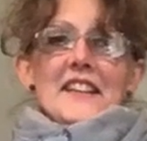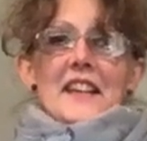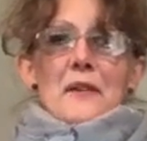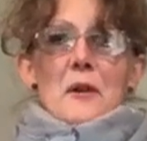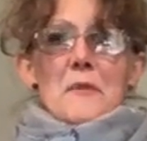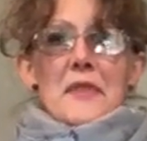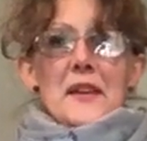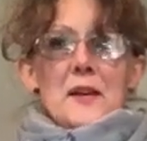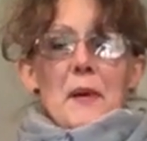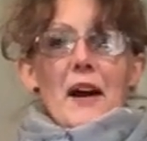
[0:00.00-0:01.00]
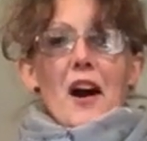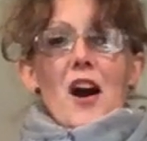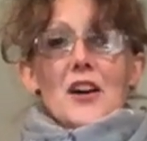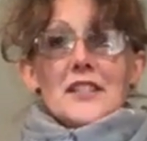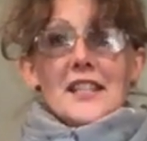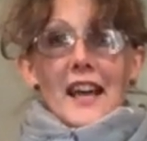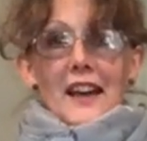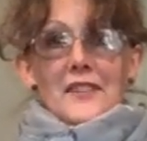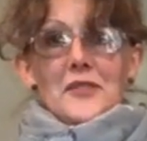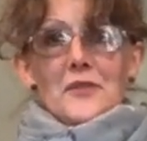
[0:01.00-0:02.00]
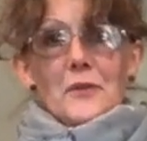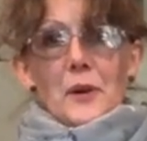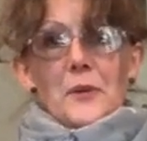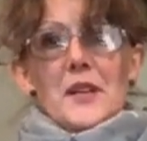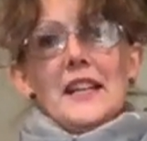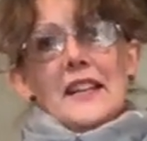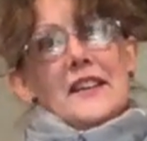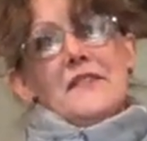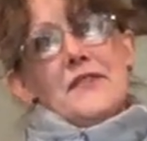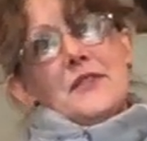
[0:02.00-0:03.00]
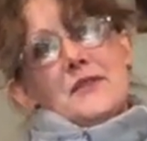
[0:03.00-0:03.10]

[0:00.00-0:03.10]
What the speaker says: Now when we think about our town, where we live,